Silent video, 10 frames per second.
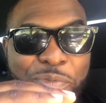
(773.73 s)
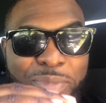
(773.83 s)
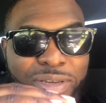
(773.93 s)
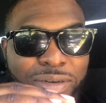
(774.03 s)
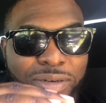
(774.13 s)

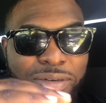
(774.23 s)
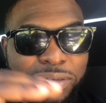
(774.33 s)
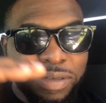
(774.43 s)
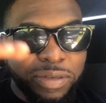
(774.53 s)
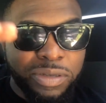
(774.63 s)
here
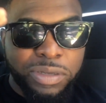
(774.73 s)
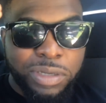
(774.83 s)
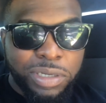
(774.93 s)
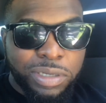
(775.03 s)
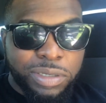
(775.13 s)

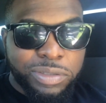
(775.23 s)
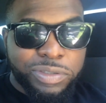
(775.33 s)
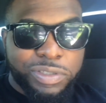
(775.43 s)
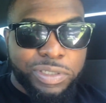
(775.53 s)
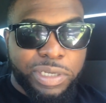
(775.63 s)

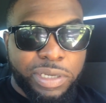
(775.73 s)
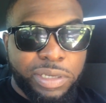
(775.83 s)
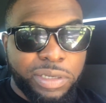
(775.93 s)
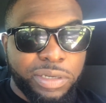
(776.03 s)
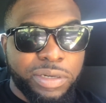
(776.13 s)
to
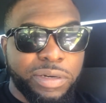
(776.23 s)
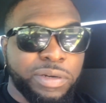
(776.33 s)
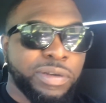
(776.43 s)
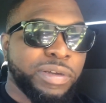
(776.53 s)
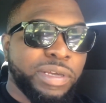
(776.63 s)

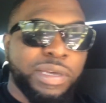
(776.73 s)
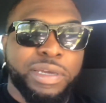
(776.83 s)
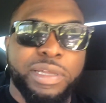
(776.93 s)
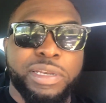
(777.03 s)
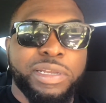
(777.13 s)
here,
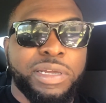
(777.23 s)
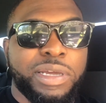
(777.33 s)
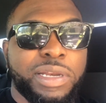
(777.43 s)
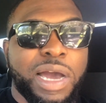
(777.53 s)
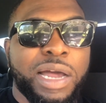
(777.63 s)

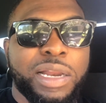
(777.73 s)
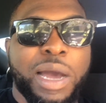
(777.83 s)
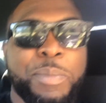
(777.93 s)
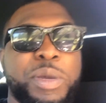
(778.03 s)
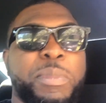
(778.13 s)
and
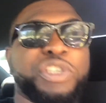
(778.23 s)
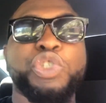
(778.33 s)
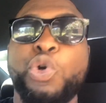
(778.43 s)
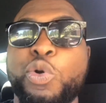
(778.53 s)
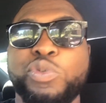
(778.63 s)
I mean, my
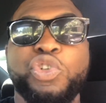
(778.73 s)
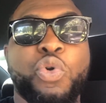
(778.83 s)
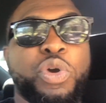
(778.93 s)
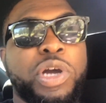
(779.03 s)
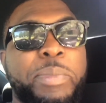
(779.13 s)
score was
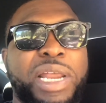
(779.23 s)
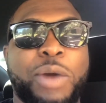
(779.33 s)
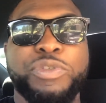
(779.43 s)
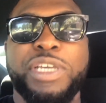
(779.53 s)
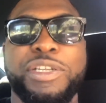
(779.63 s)
going up, and
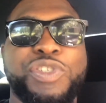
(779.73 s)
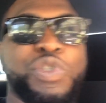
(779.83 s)
I was getting